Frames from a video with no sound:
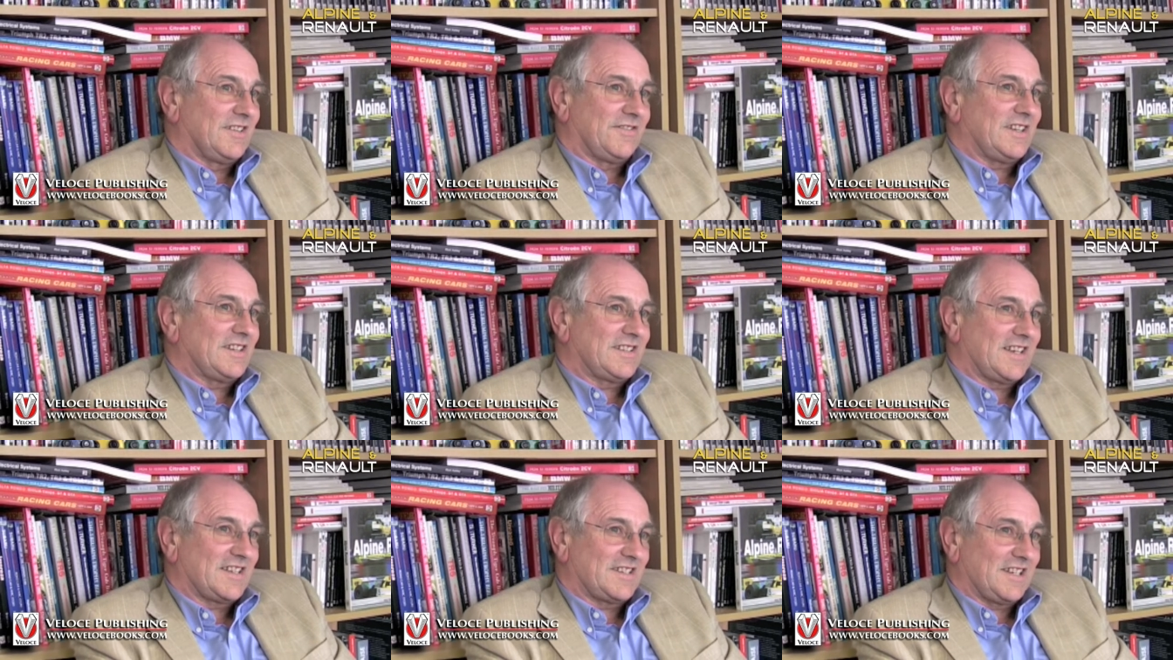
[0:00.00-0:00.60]

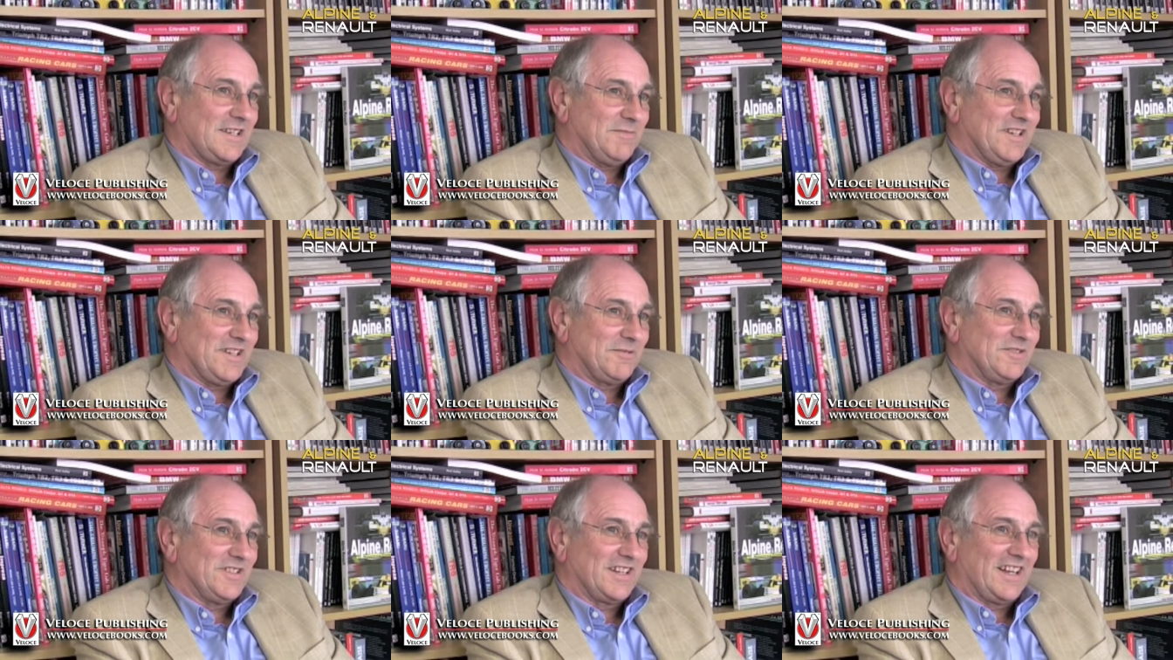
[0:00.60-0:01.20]
Fantastic amount
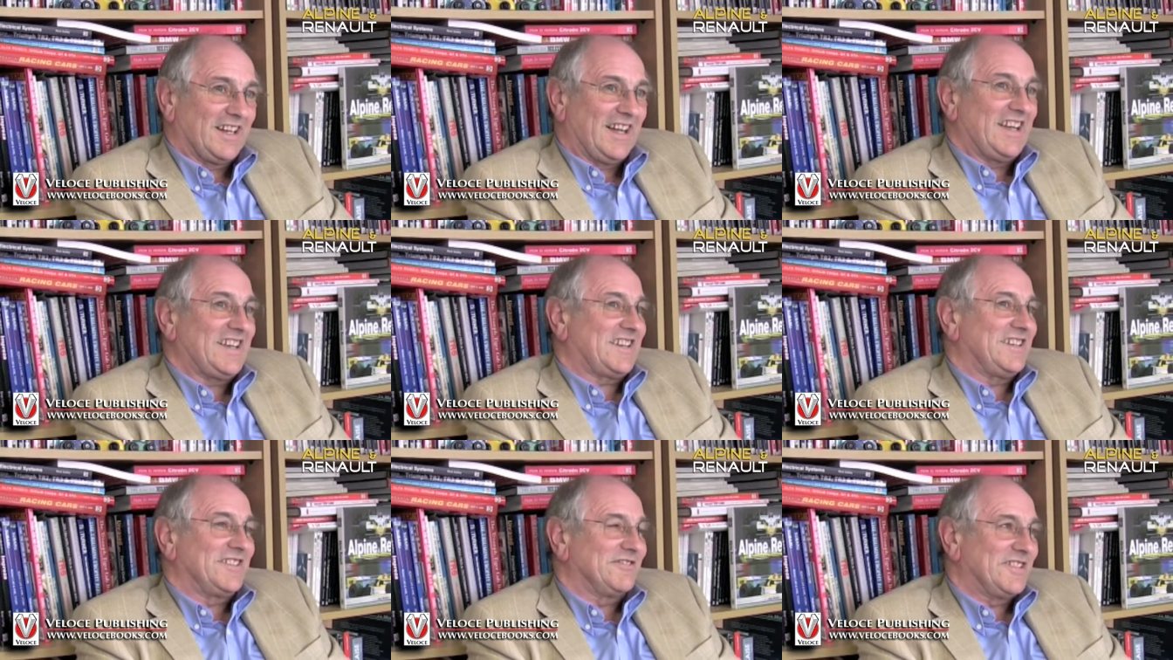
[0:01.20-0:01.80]
of work. I
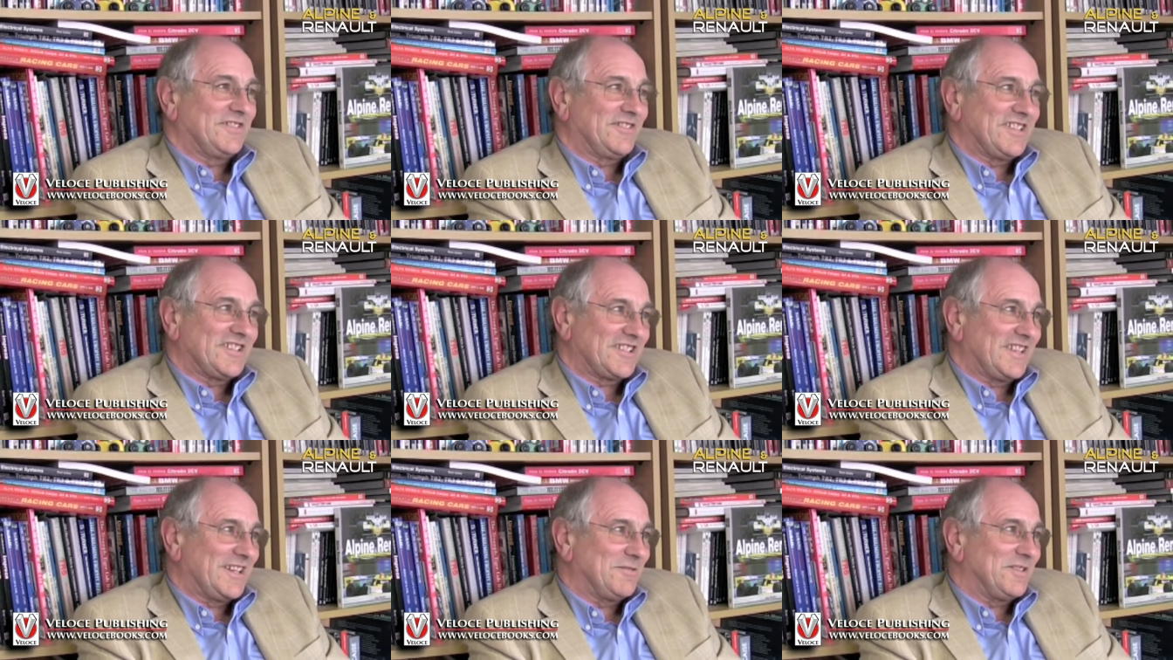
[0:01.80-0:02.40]
can't read
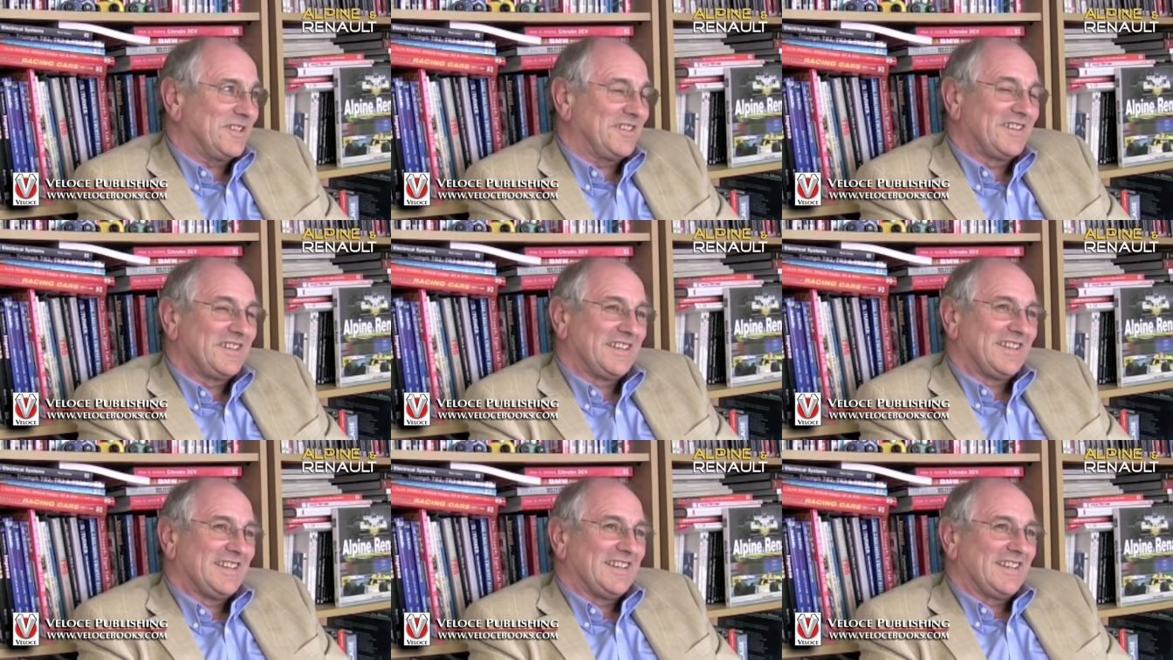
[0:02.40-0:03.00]
French that well.
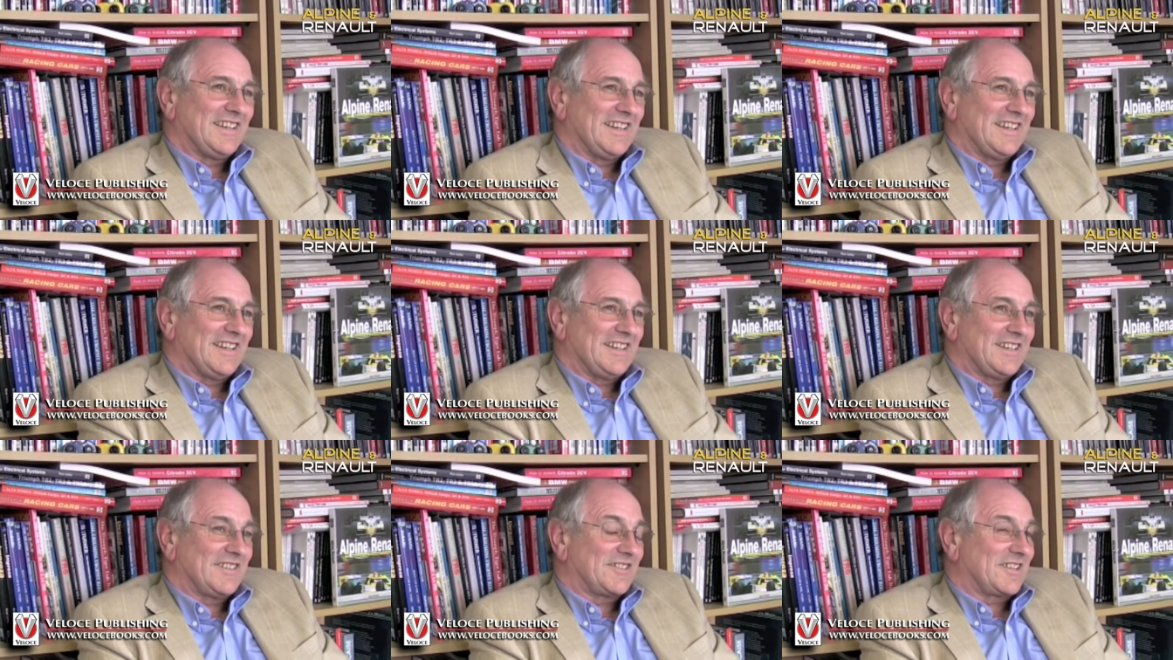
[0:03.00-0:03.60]

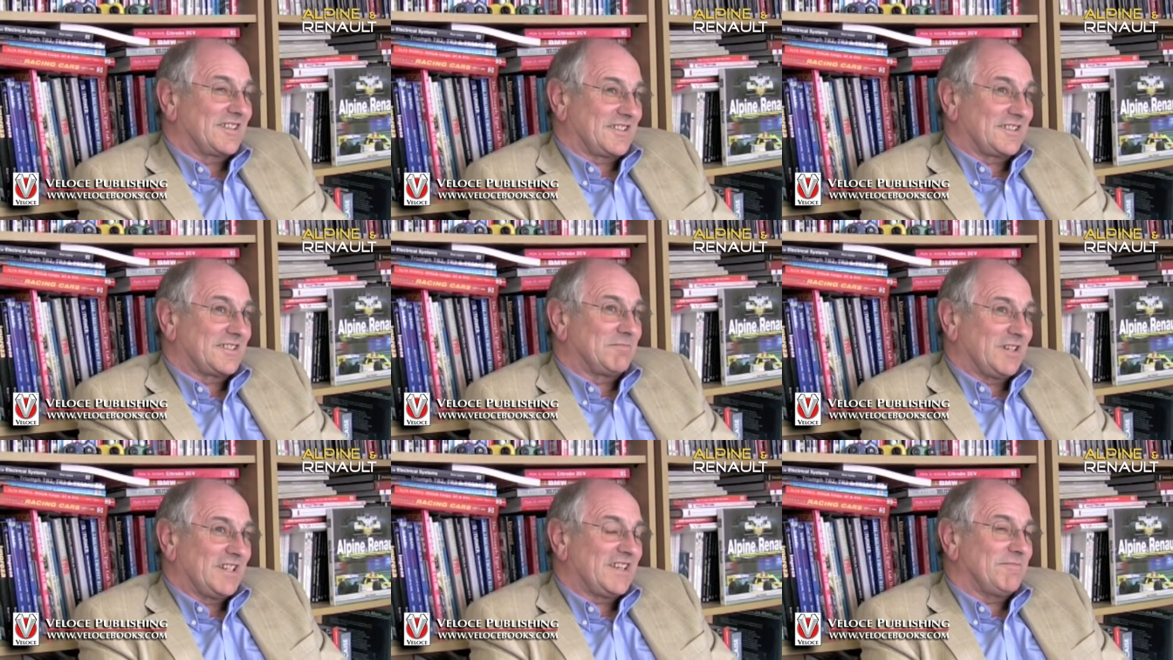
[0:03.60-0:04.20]
And
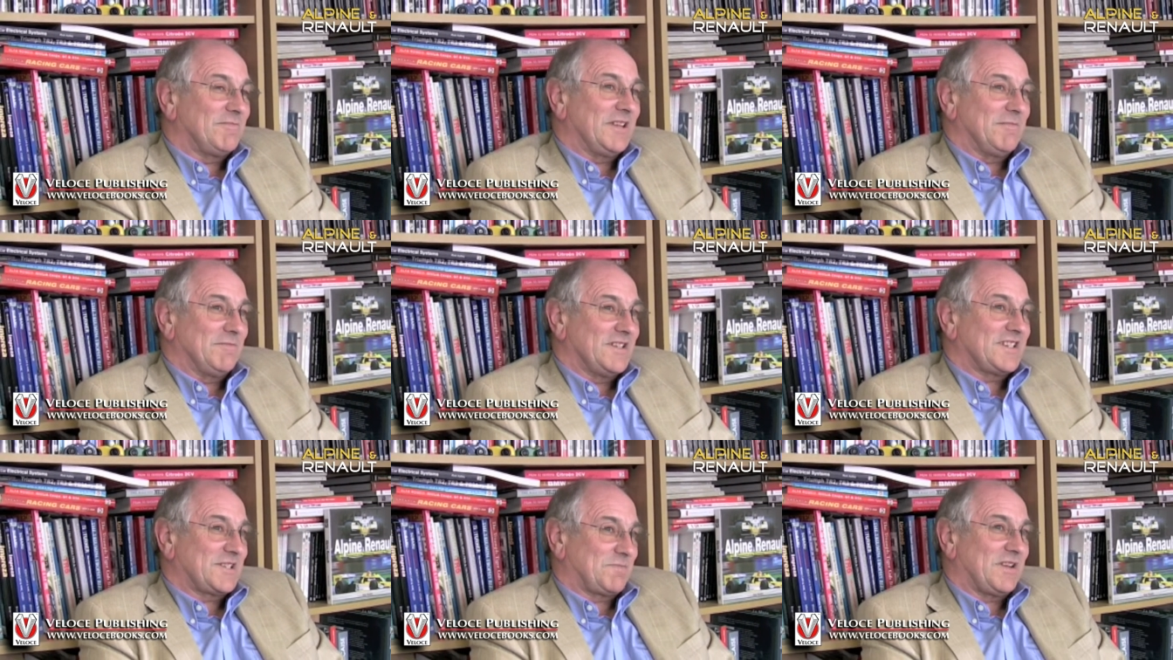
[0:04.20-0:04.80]
believe me,
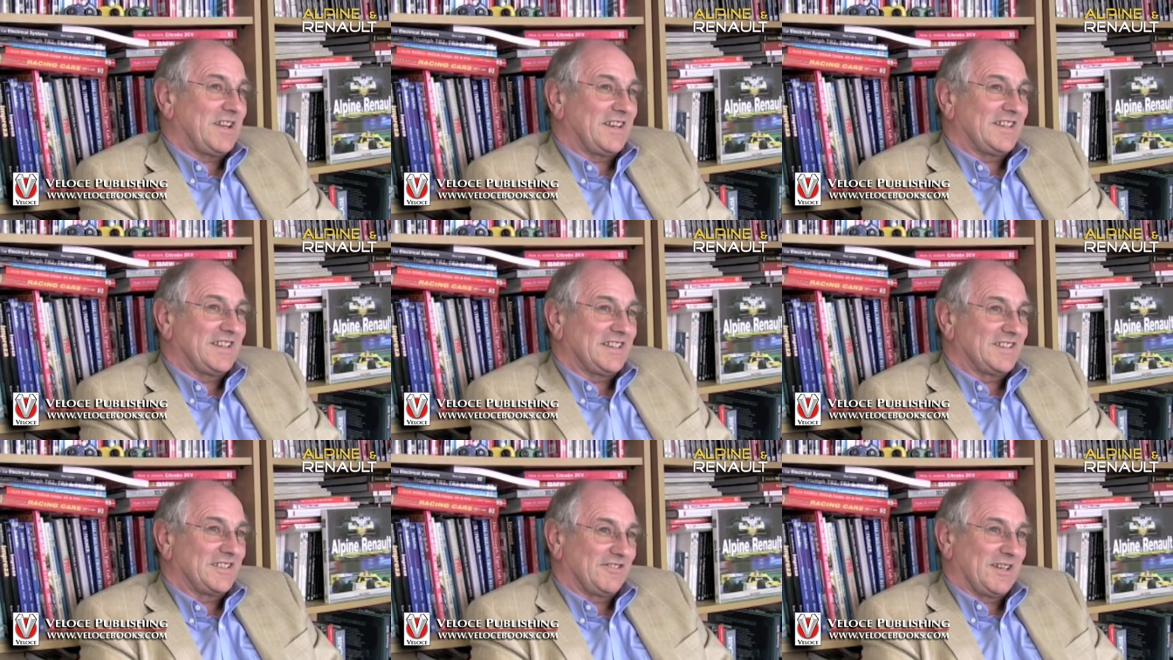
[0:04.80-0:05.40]
my
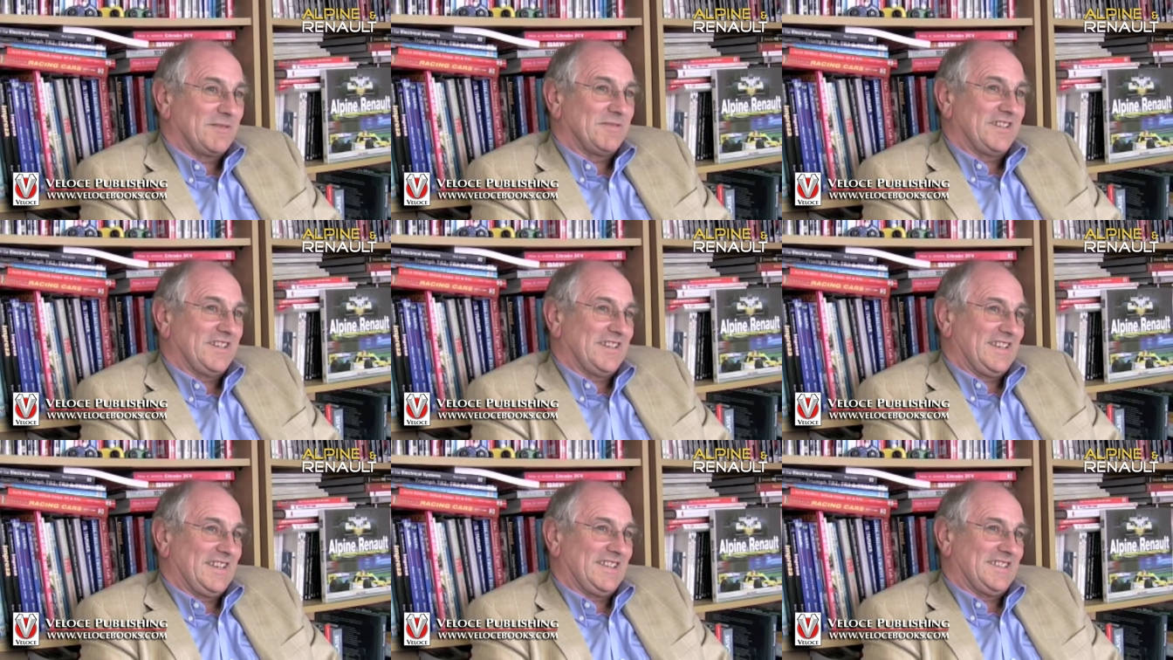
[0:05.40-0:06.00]
spelling and grammar
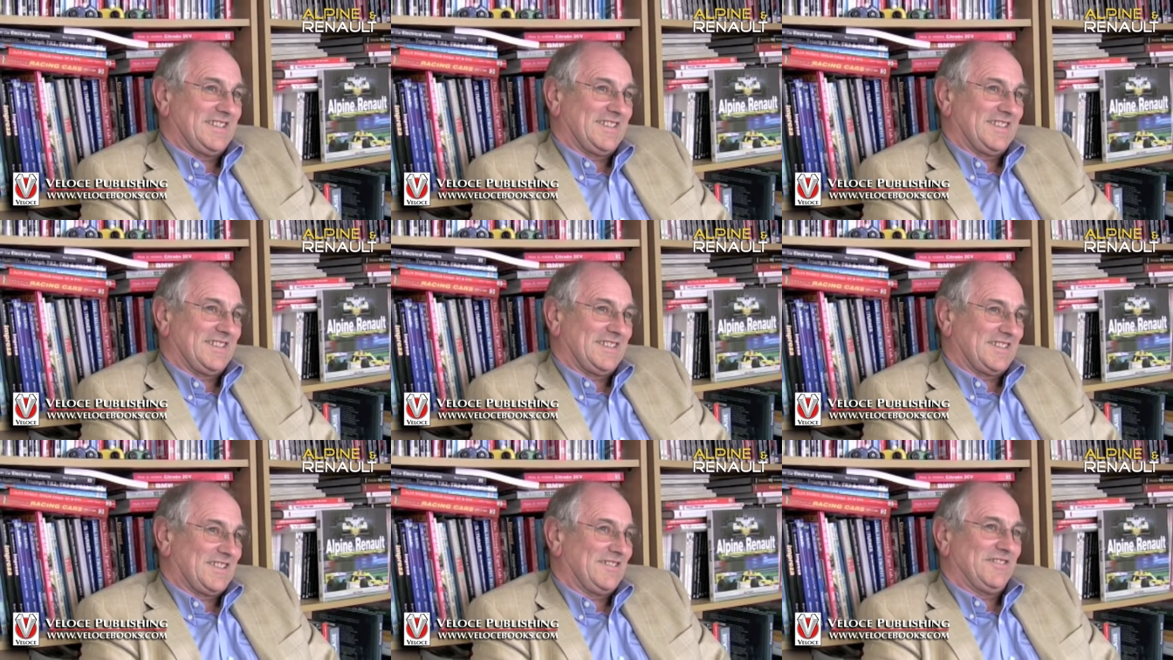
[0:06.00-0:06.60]
is
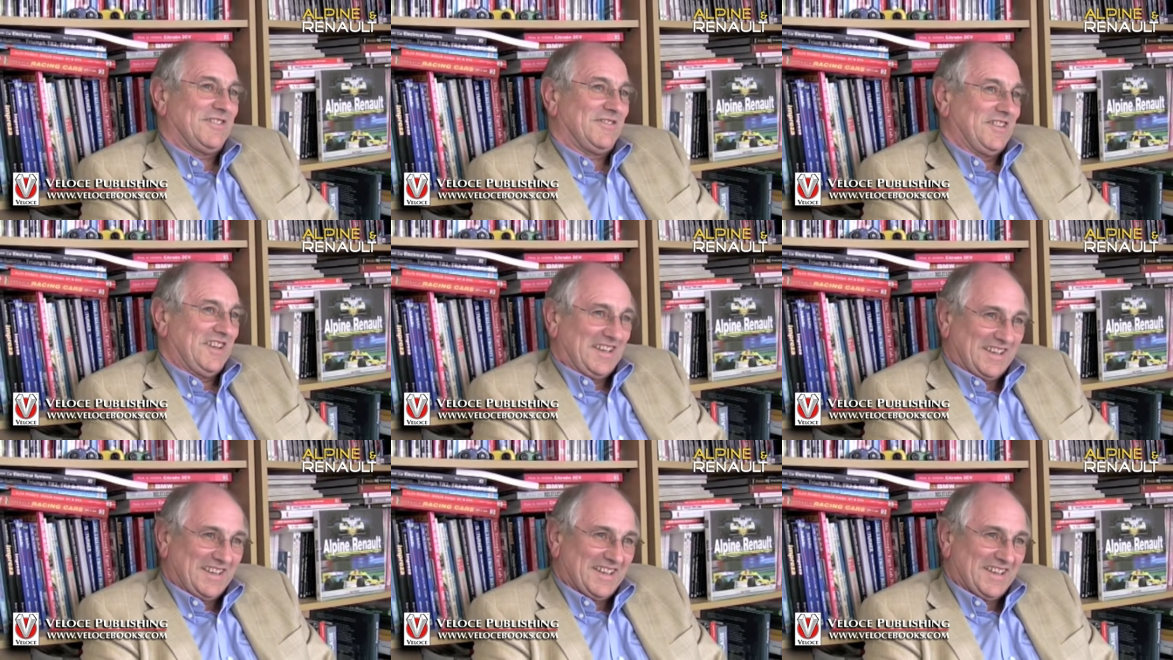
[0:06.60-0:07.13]
terrific.